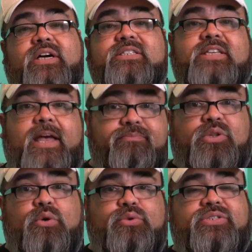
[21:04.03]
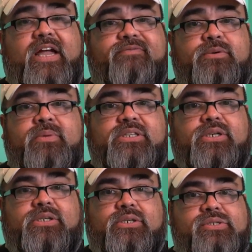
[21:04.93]
accept those type of
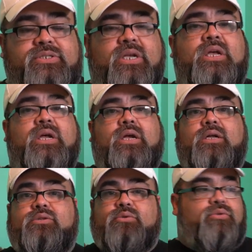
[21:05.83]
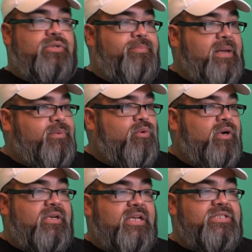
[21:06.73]
materials. Through the
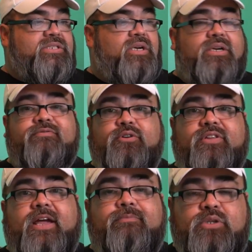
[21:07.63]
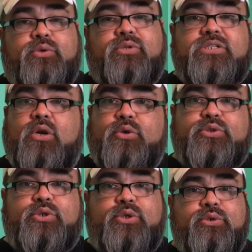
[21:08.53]
paperwork necessary for them to
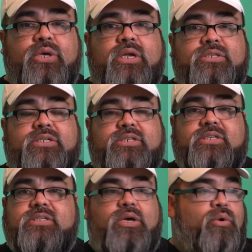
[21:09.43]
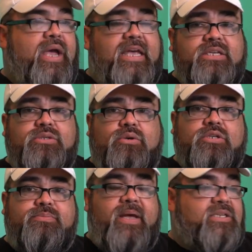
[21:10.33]
disclose to you, such as COAs or
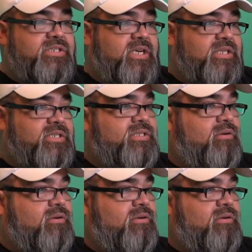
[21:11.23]
spec sheets,